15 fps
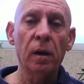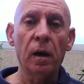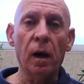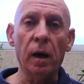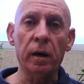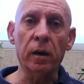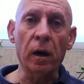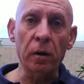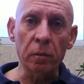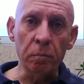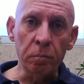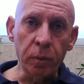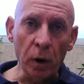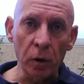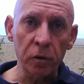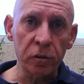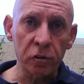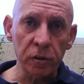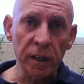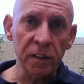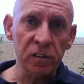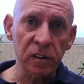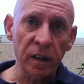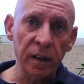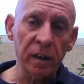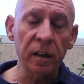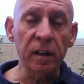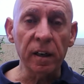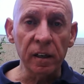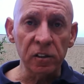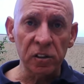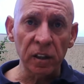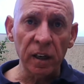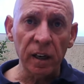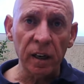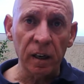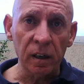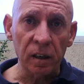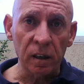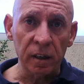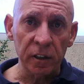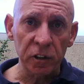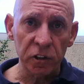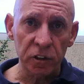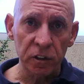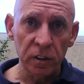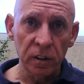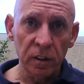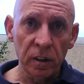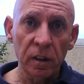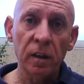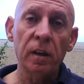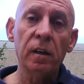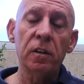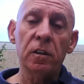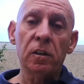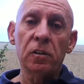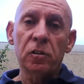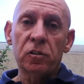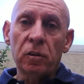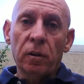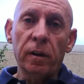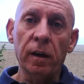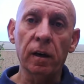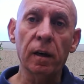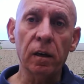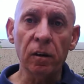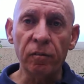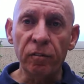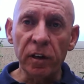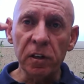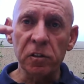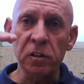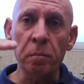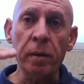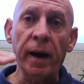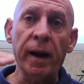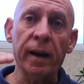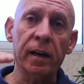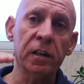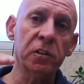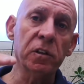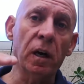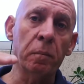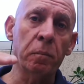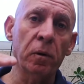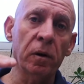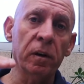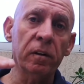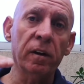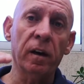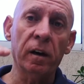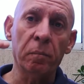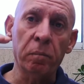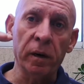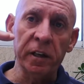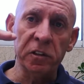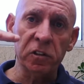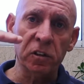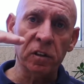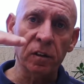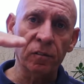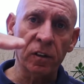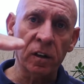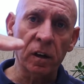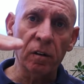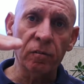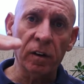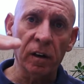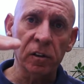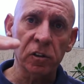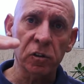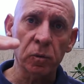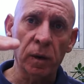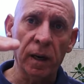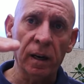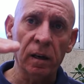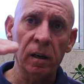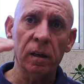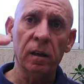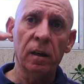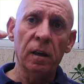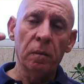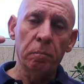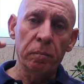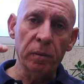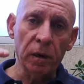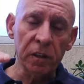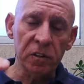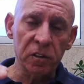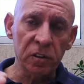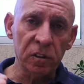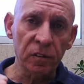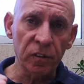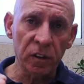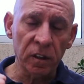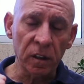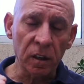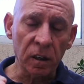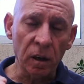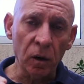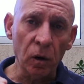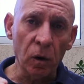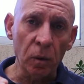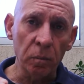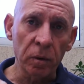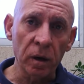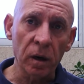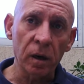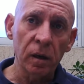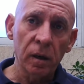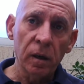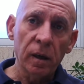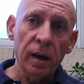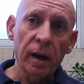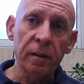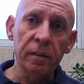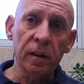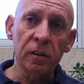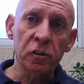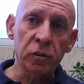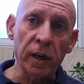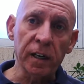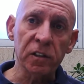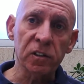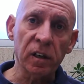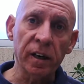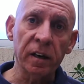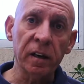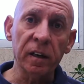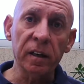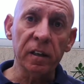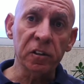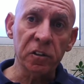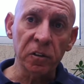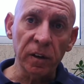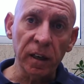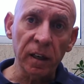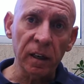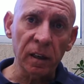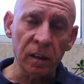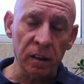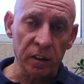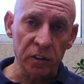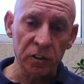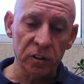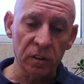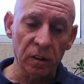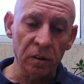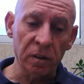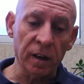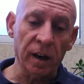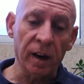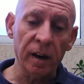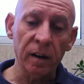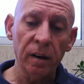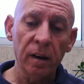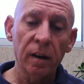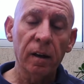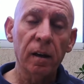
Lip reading: I got them both translated into English. So then in the visa package, I put their police certificate Venezuela, police certificate Colombia, and then translated into English, okay?